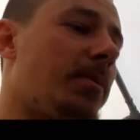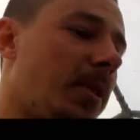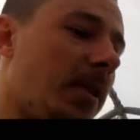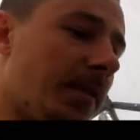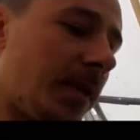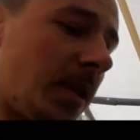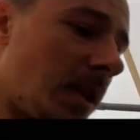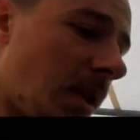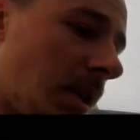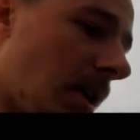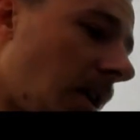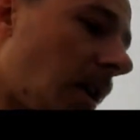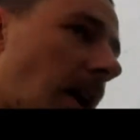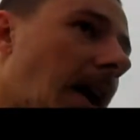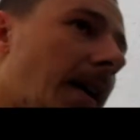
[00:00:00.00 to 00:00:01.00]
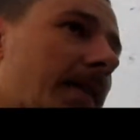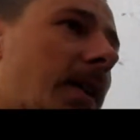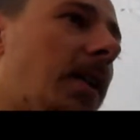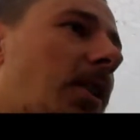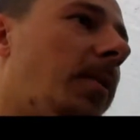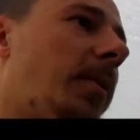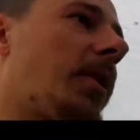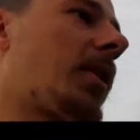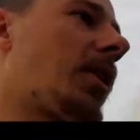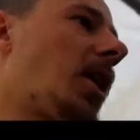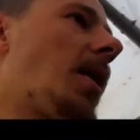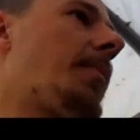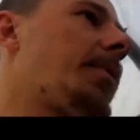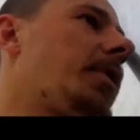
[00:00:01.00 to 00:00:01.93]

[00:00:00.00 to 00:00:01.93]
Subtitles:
But I've got a little bit of copper